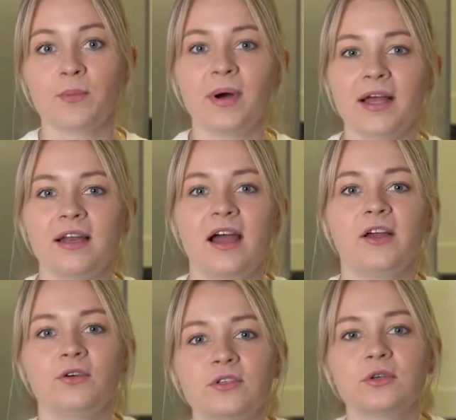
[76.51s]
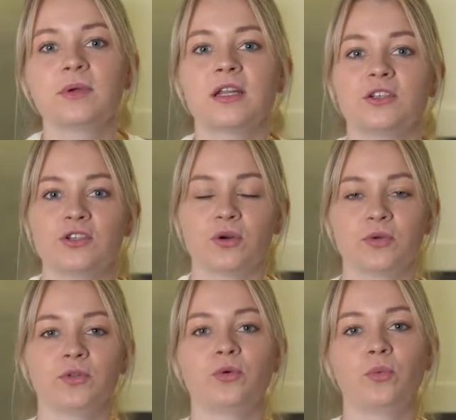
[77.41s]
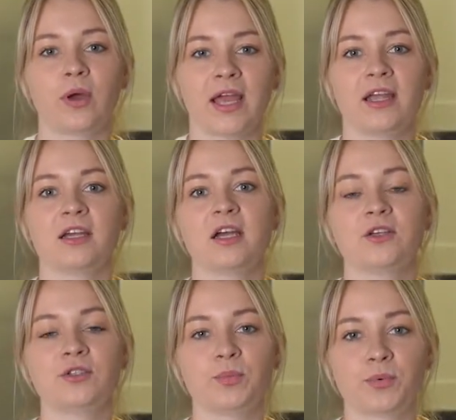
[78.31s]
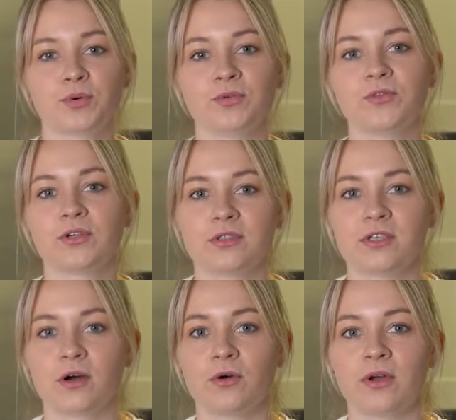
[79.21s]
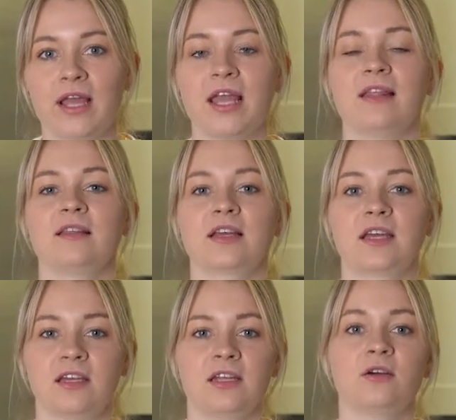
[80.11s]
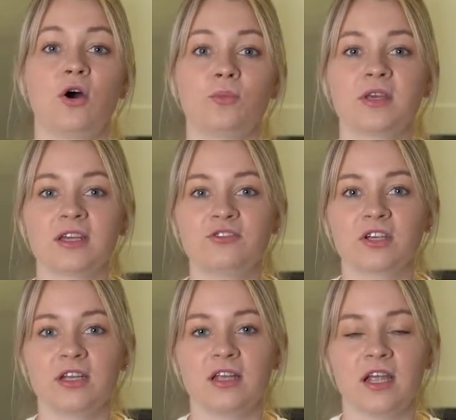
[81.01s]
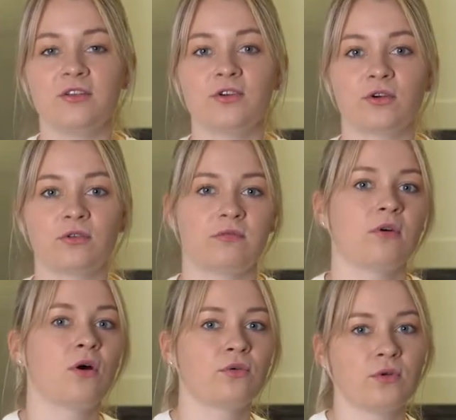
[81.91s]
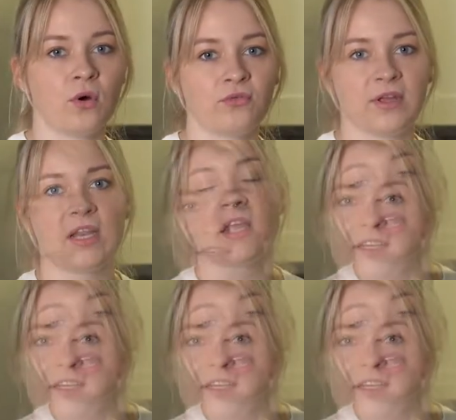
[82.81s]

But I also gonna show you the way to proof your dough in the home kitchen in your own oven.